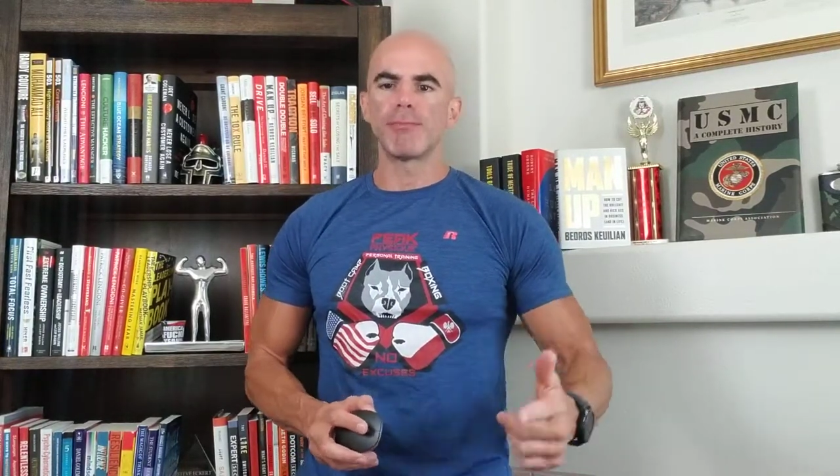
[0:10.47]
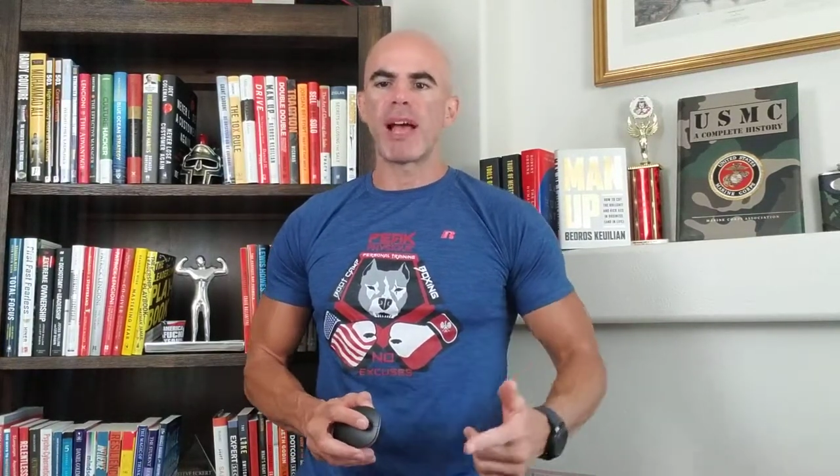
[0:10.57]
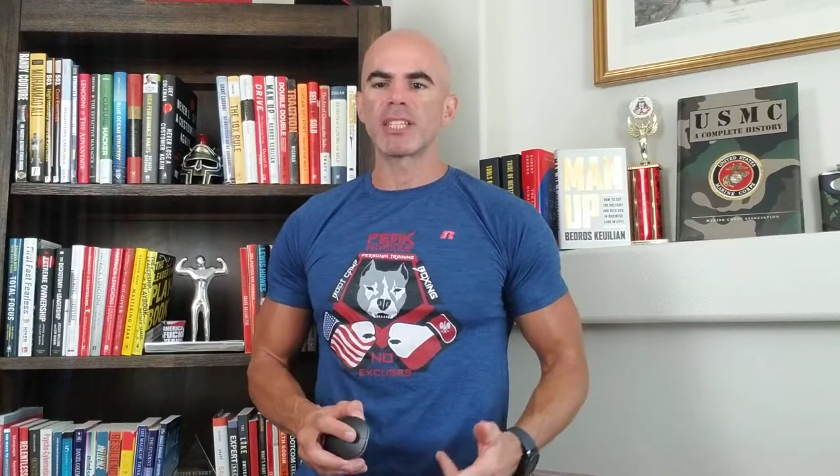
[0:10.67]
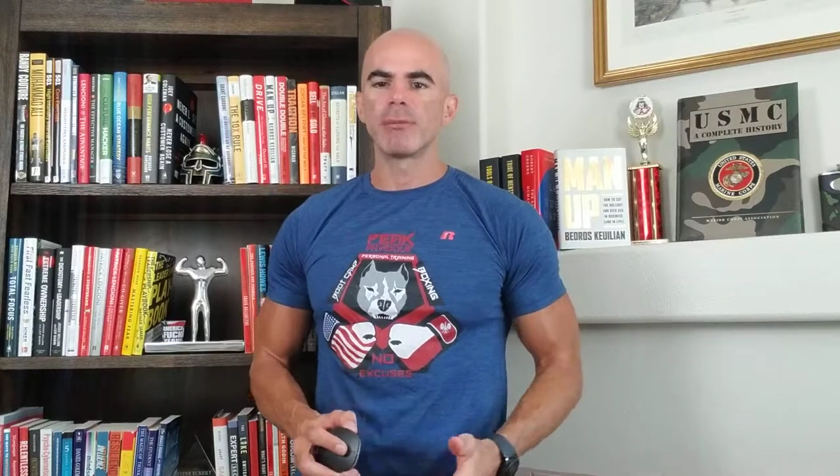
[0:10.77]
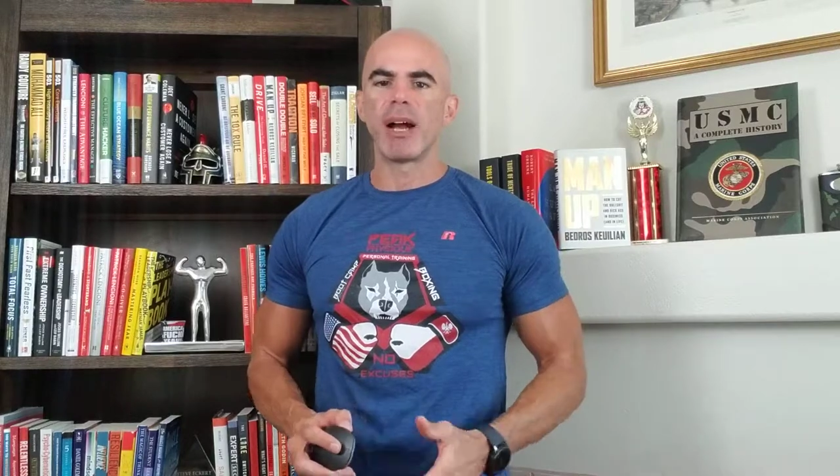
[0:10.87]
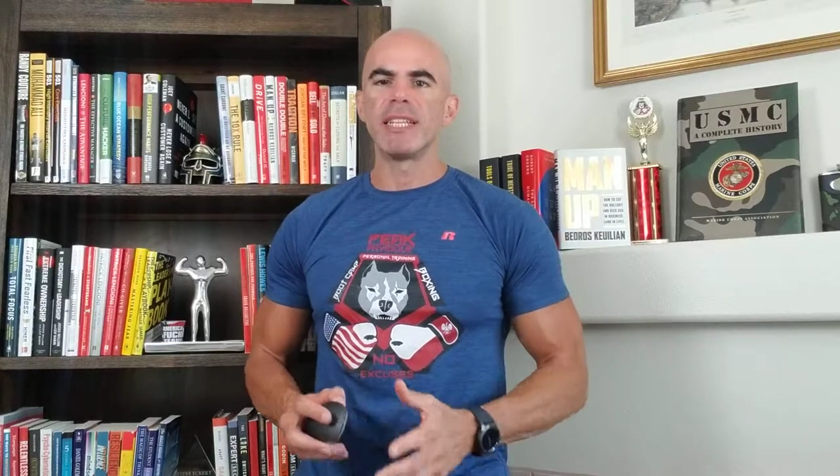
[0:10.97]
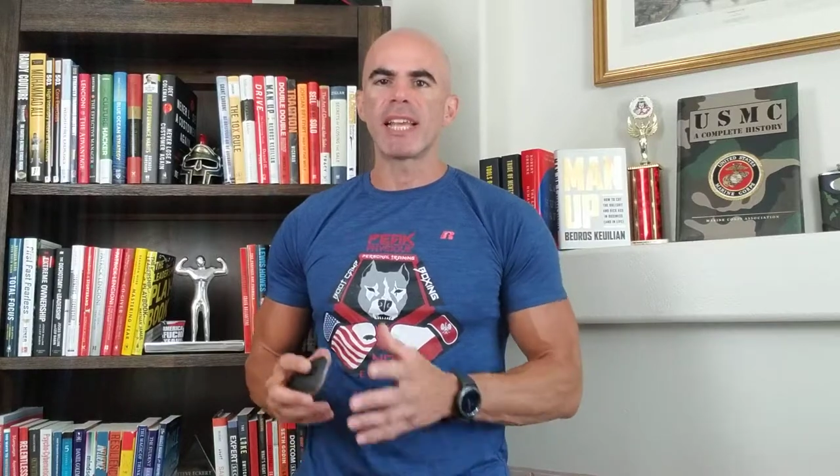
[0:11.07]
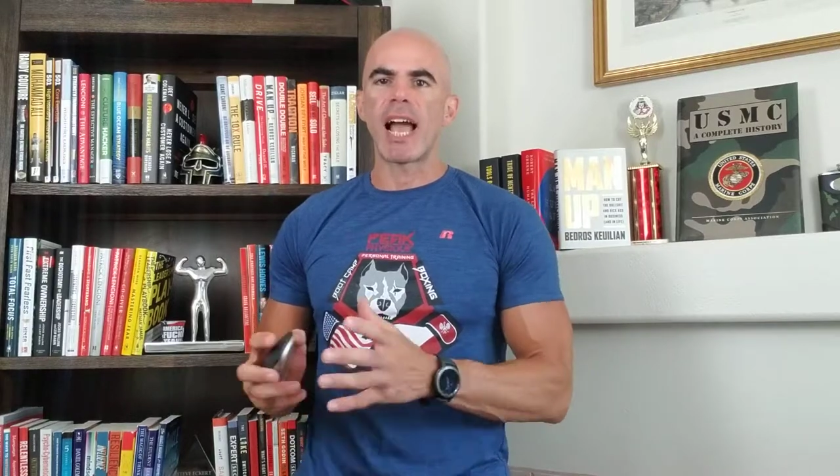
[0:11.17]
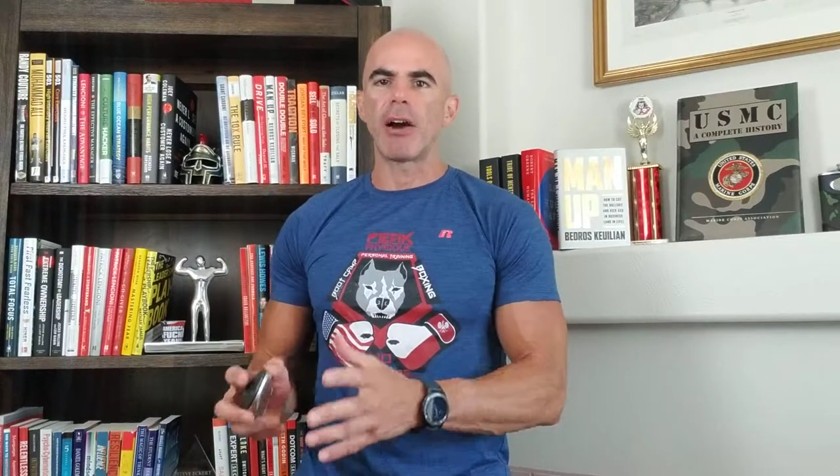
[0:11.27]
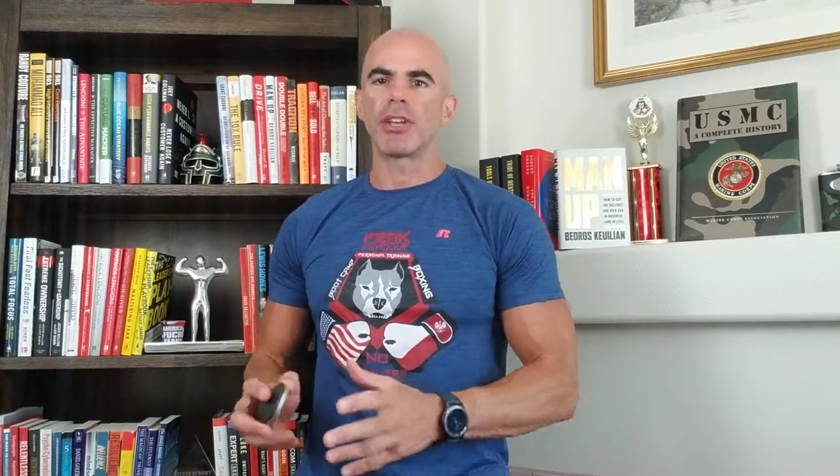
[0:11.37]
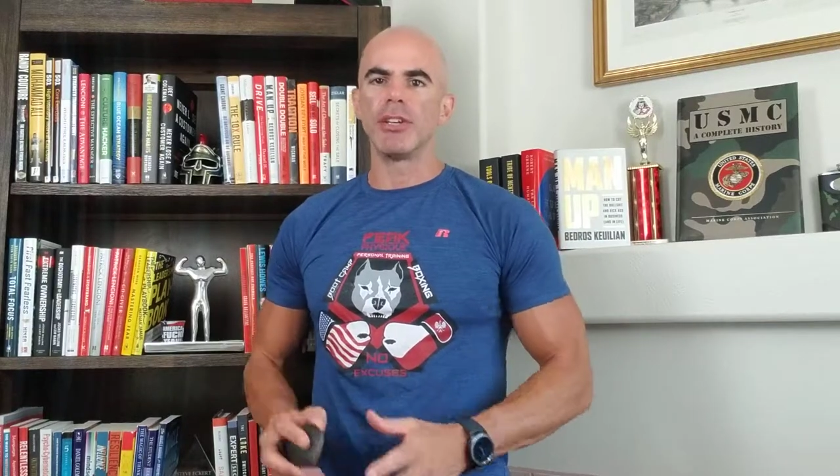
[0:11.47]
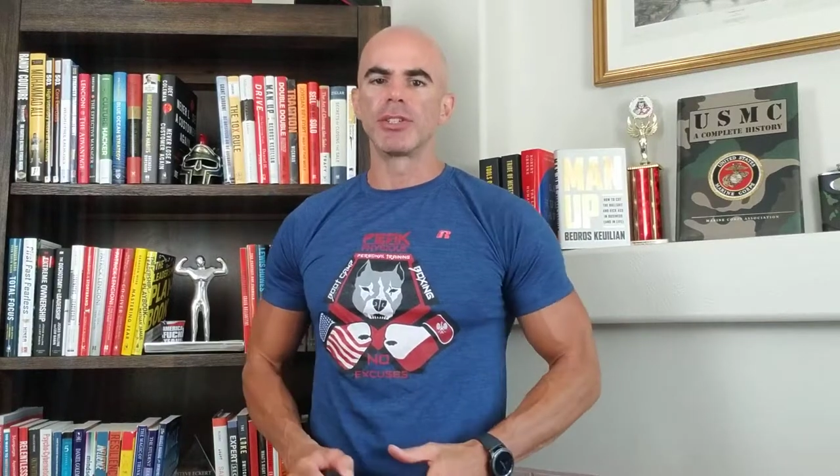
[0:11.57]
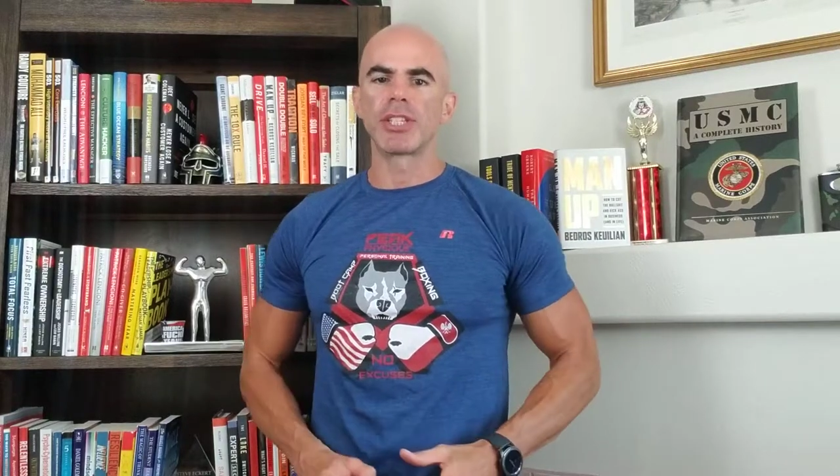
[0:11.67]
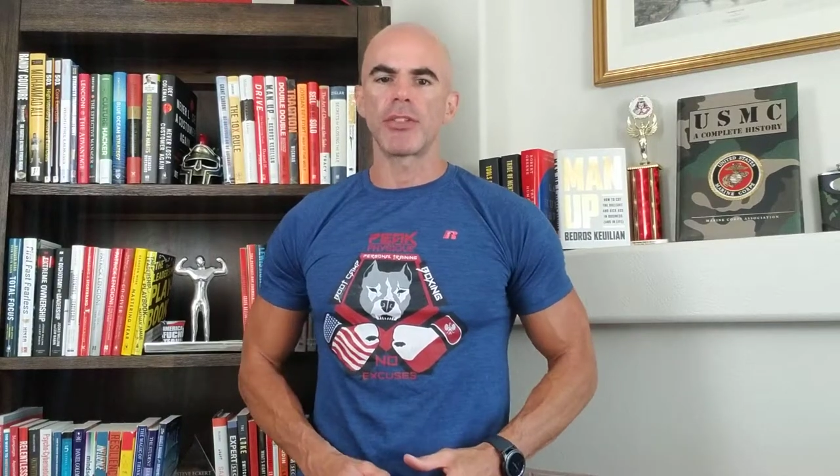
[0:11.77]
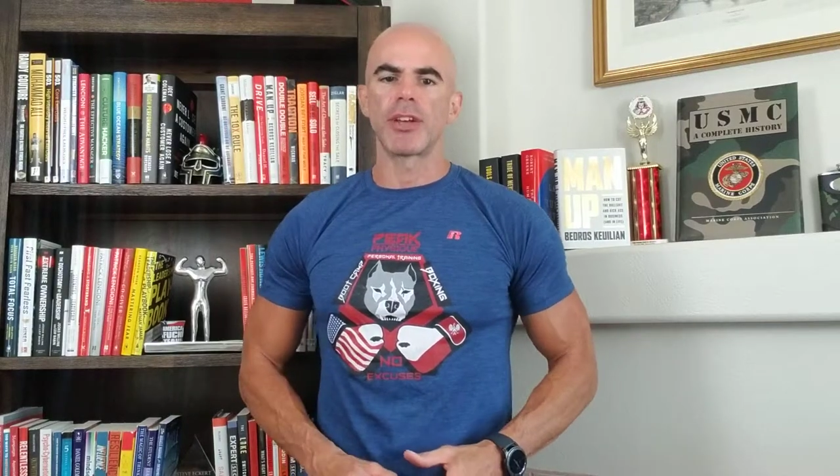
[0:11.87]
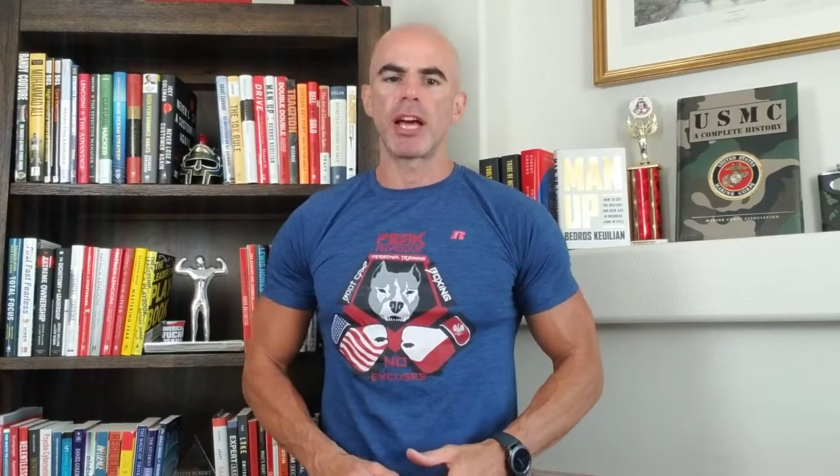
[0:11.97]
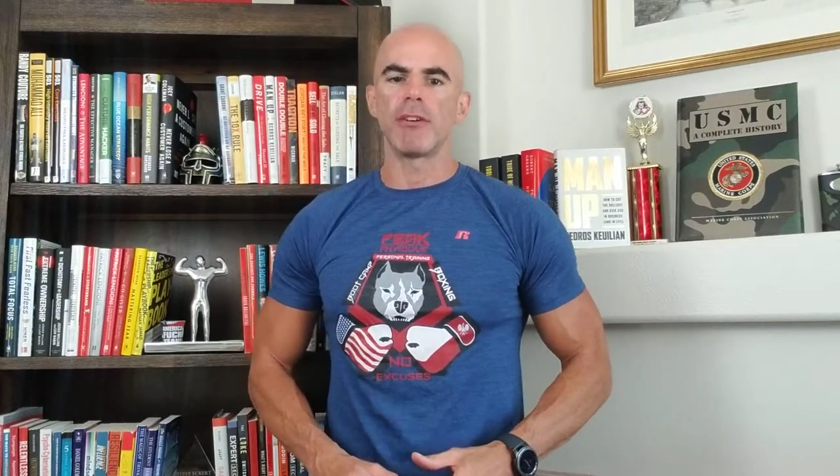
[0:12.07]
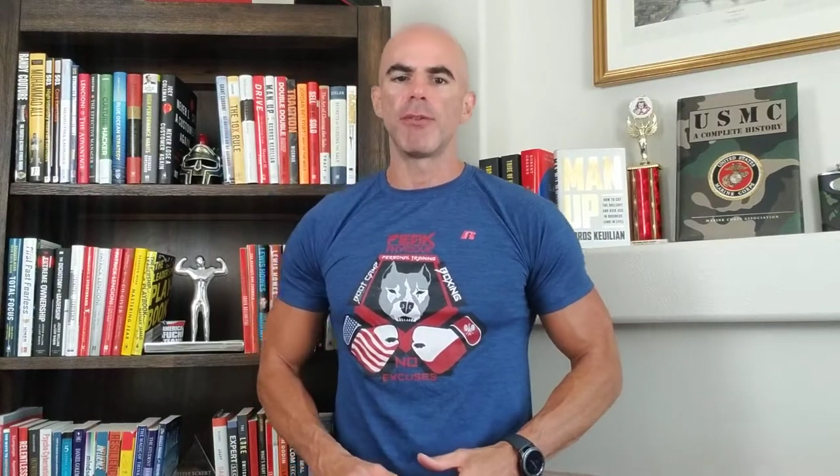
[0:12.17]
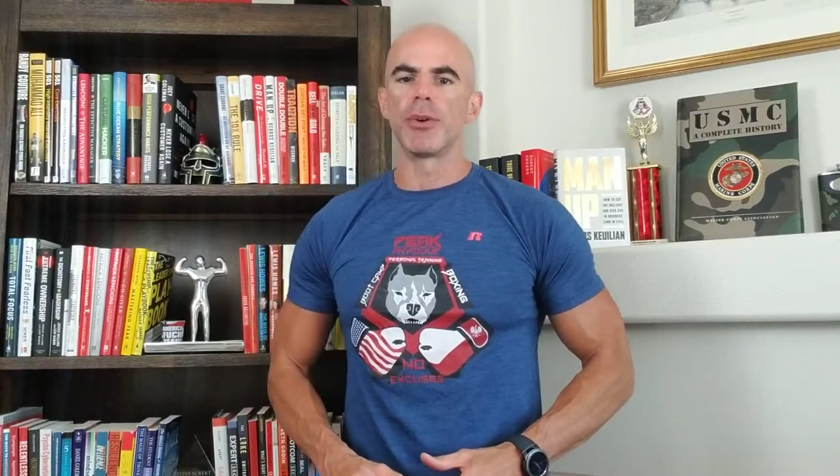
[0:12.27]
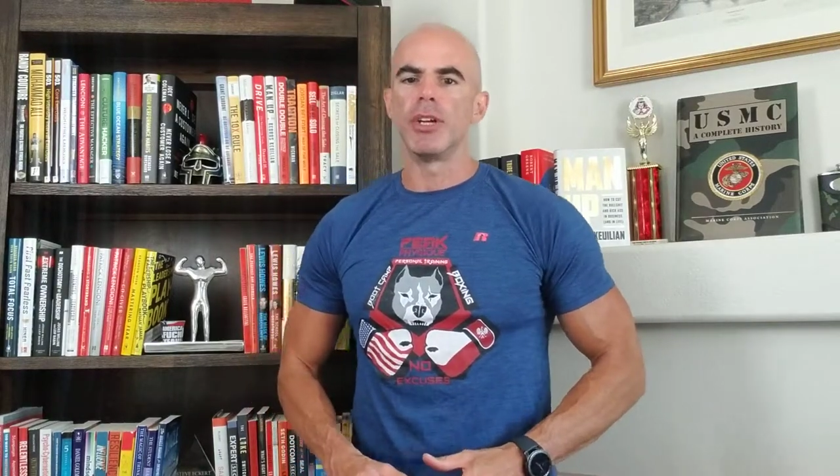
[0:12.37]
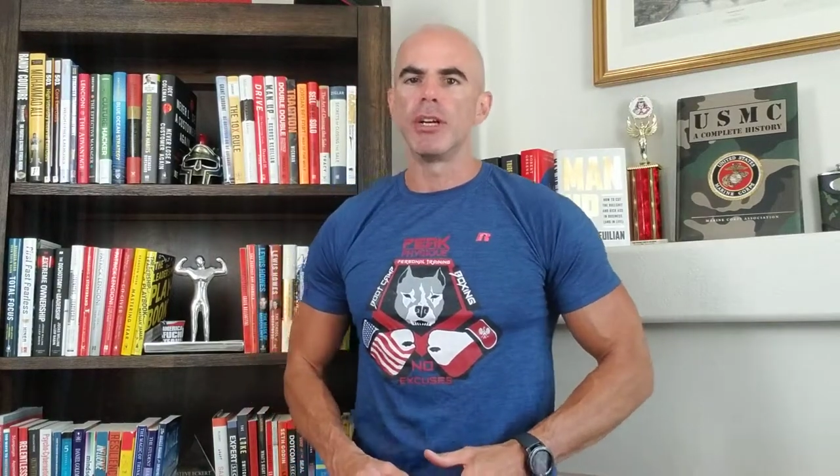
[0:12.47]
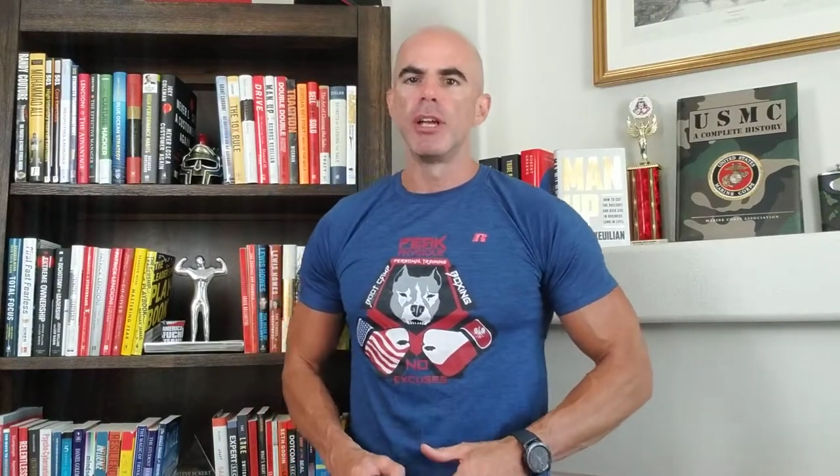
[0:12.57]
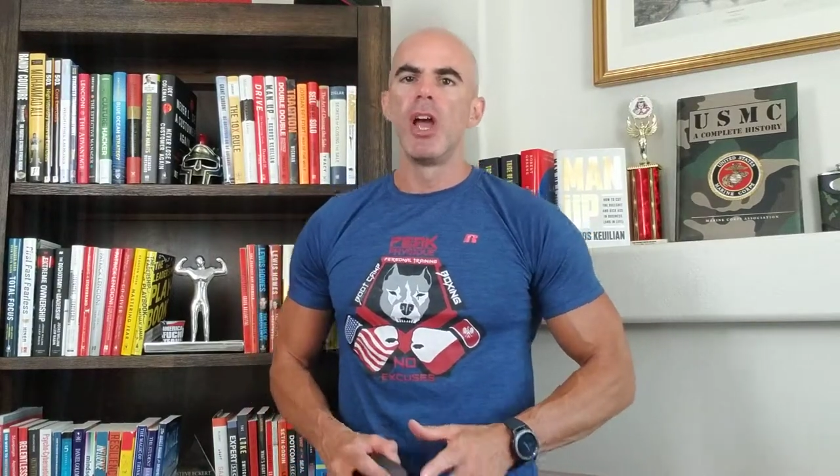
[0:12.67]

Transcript: masterminds out here in Southern California.